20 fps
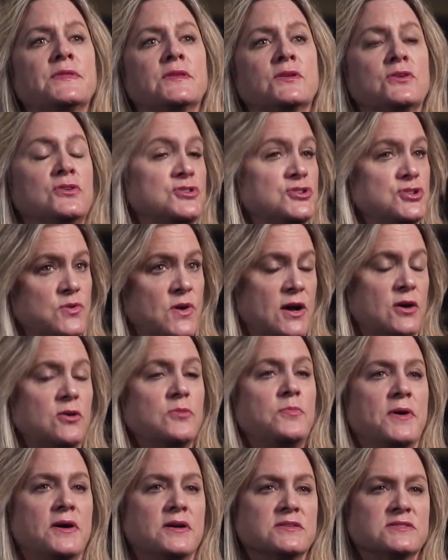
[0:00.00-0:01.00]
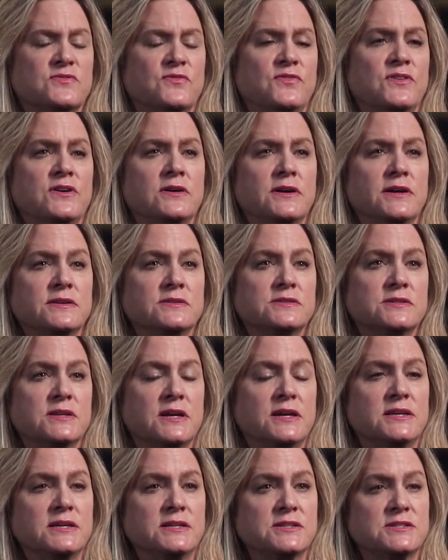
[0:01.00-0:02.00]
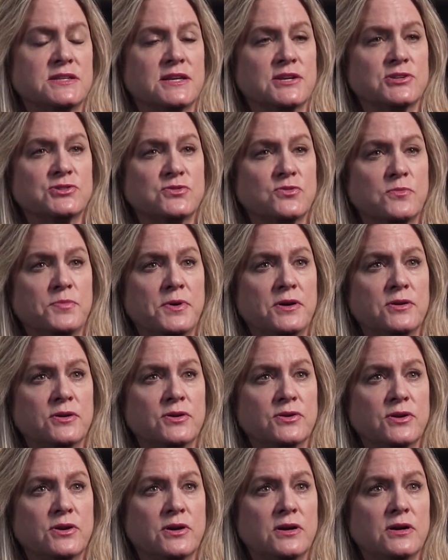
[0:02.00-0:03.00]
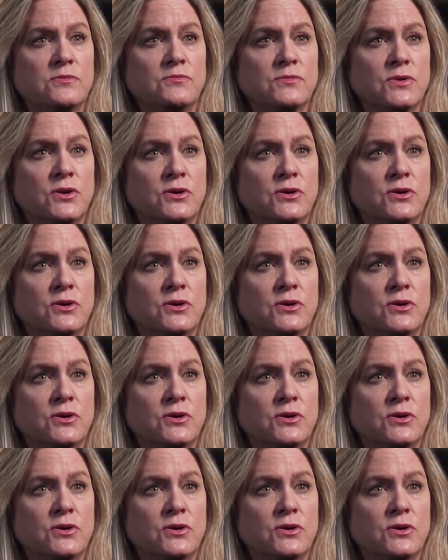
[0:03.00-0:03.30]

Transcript: Could you help us find an international partner